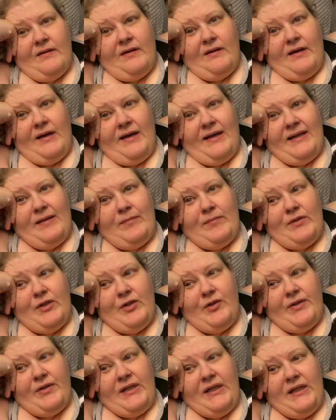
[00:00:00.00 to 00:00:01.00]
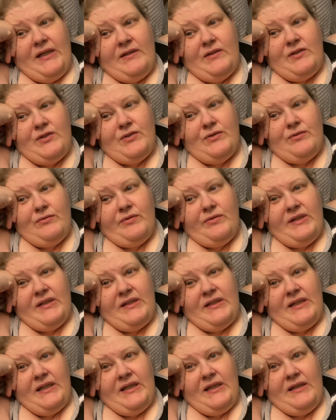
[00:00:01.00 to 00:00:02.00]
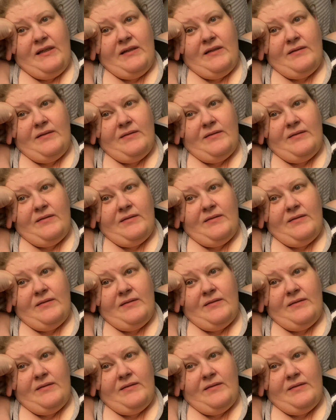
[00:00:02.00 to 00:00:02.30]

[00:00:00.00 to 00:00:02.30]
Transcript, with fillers: I am learning to really